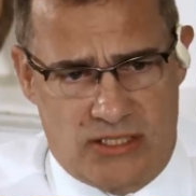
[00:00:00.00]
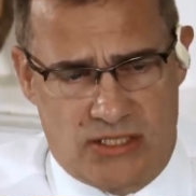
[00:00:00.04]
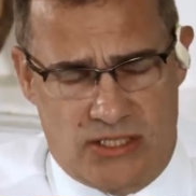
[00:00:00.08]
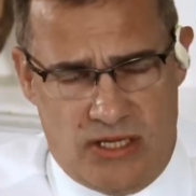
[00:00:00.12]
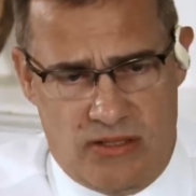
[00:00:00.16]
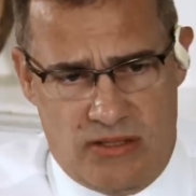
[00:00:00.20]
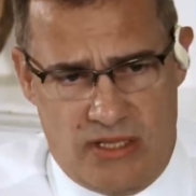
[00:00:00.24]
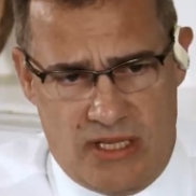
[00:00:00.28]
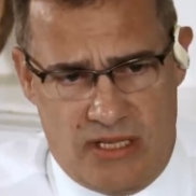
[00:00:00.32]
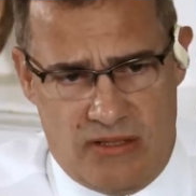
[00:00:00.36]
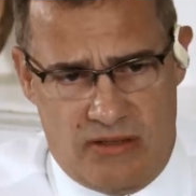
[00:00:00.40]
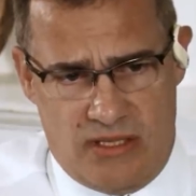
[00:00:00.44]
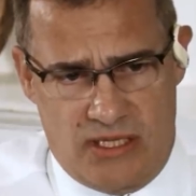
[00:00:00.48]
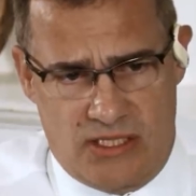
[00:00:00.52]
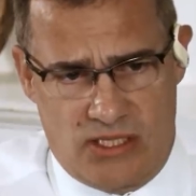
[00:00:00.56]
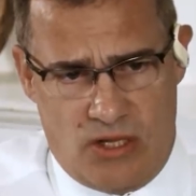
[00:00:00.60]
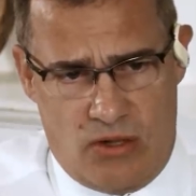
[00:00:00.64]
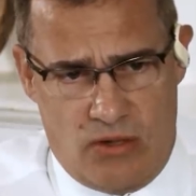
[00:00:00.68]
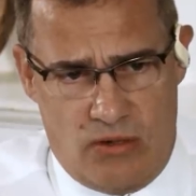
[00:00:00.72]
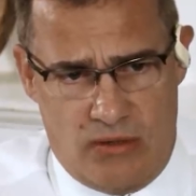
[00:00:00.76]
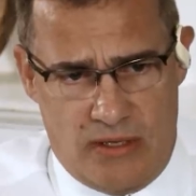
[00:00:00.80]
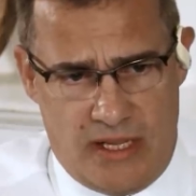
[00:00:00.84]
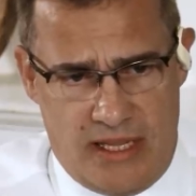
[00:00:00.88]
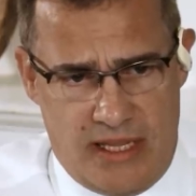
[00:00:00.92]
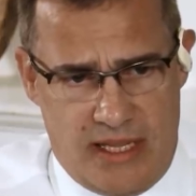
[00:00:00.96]
So th- this
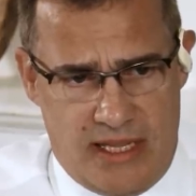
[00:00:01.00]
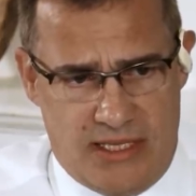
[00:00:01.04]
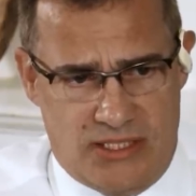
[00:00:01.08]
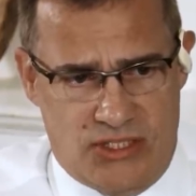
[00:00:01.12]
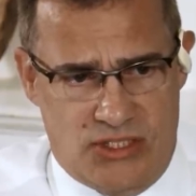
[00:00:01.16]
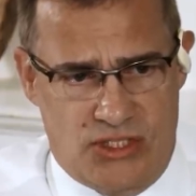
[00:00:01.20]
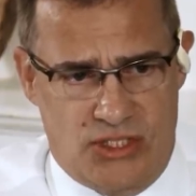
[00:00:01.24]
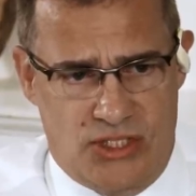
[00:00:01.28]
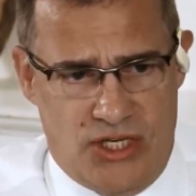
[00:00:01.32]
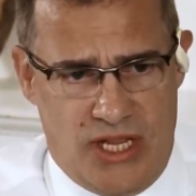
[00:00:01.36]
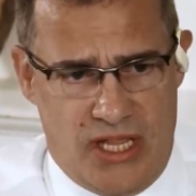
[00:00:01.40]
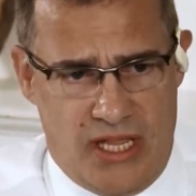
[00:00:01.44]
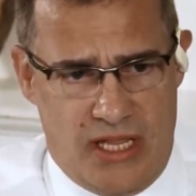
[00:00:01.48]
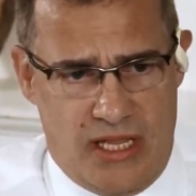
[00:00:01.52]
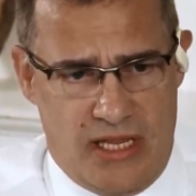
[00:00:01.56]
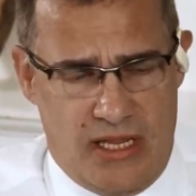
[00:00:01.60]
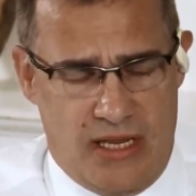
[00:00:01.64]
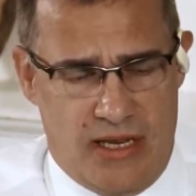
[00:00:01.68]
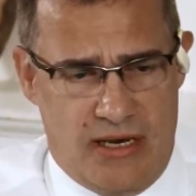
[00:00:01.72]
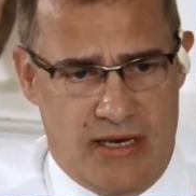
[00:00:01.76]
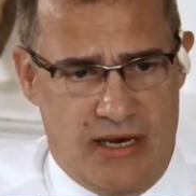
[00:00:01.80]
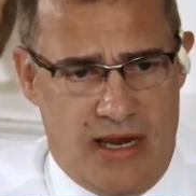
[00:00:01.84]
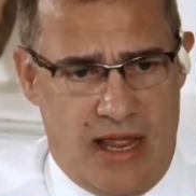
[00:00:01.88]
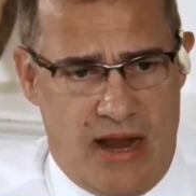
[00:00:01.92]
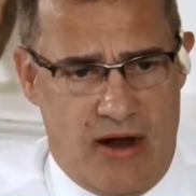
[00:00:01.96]
whole
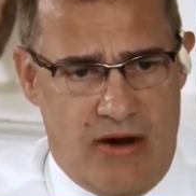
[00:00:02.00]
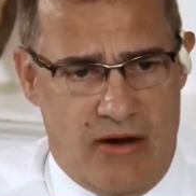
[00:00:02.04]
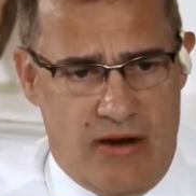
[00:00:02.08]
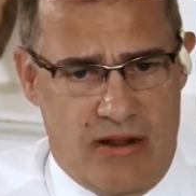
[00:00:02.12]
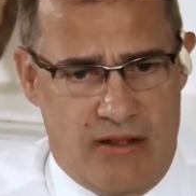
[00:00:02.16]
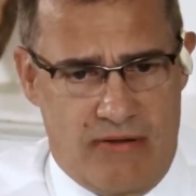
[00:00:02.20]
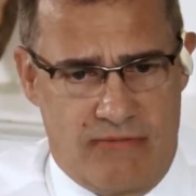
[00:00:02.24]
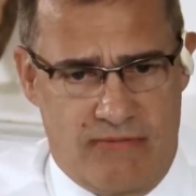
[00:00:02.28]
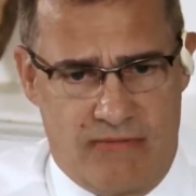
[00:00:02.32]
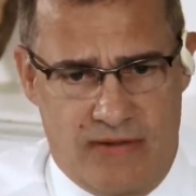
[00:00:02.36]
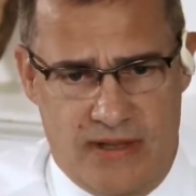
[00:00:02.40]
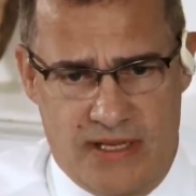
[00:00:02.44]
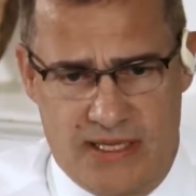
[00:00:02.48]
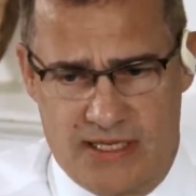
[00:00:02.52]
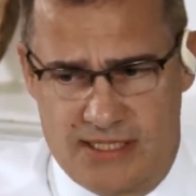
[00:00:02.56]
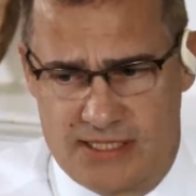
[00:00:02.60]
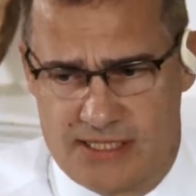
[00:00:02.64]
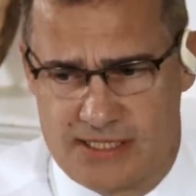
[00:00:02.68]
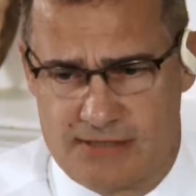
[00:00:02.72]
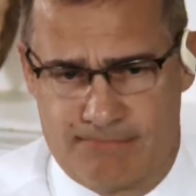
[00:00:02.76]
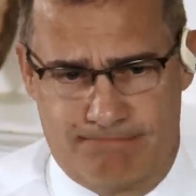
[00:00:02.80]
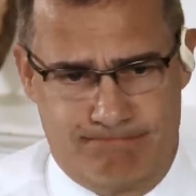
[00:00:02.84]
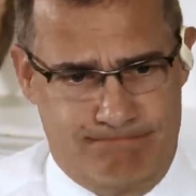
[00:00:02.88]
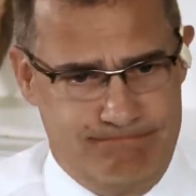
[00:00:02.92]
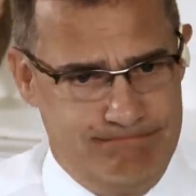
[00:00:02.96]
ESG narrative
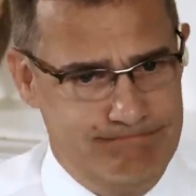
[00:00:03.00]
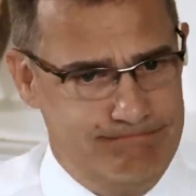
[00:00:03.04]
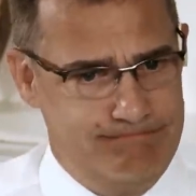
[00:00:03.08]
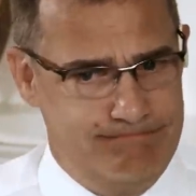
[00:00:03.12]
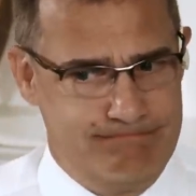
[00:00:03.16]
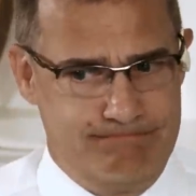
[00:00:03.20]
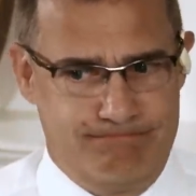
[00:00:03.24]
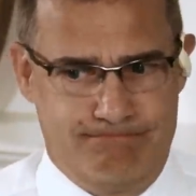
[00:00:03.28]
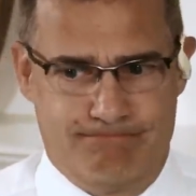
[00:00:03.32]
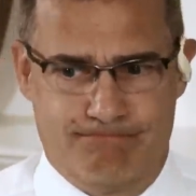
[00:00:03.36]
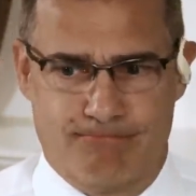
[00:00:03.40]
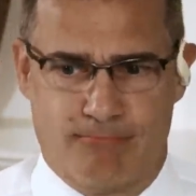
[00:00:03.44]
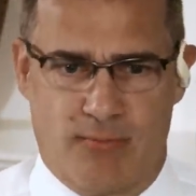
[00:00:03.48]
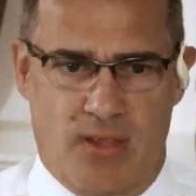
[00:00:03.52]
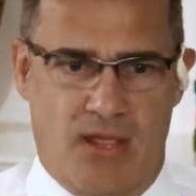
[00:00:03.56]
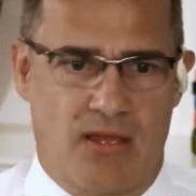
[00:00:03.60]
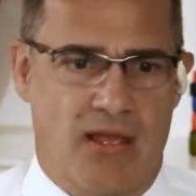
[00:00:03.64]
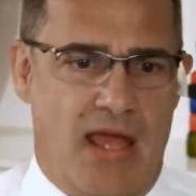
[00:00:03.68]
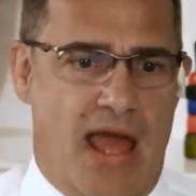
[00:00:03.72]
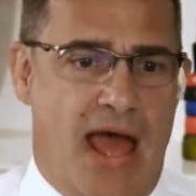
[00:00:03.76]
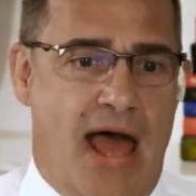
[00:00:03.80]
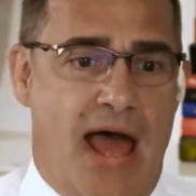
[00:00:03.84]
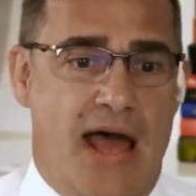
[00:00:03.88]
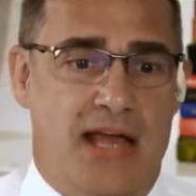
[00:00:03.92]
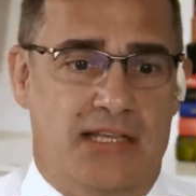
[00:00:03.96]
is
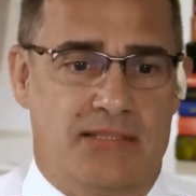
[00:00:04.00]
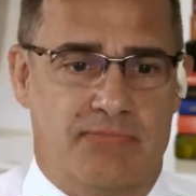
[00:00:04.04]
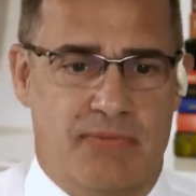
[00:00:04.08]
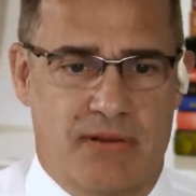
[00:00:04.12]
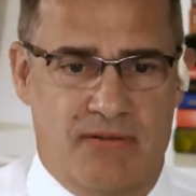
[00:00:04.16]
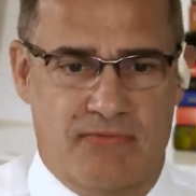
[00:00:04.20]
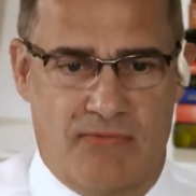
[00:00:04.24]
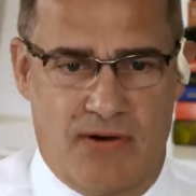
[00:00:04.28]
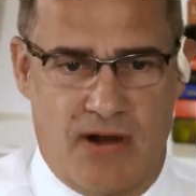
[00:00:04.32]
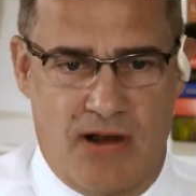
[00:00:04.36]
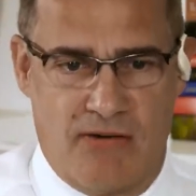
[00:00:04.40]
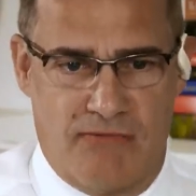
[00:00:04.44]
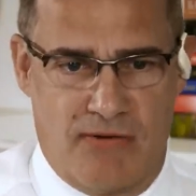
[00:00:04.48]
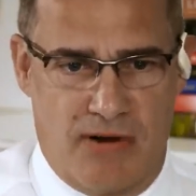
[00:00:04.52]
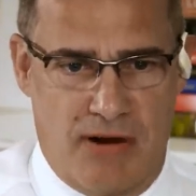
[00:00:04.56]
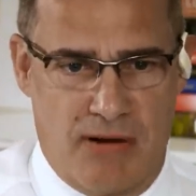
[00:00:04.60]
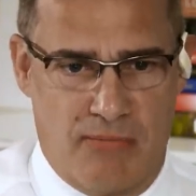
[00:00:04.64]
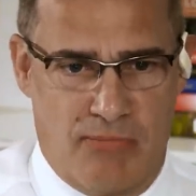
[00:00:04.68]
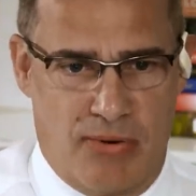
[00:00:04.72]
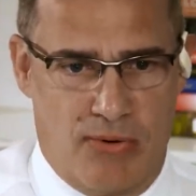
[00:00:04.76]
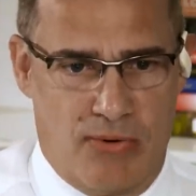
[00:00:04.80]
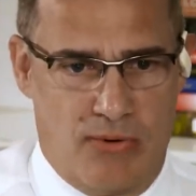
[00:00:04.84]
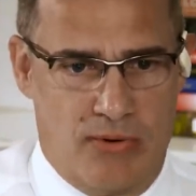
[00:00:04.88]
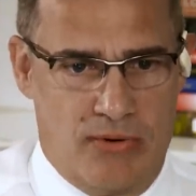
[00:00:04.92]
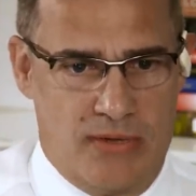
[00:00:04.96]
has been very very
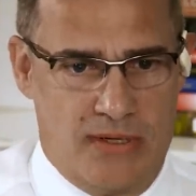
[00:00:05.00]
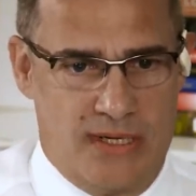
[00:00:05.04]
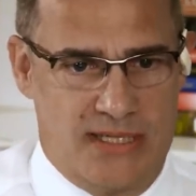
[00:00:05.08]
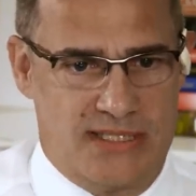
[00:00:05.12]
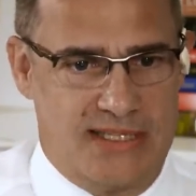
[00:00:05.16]
important.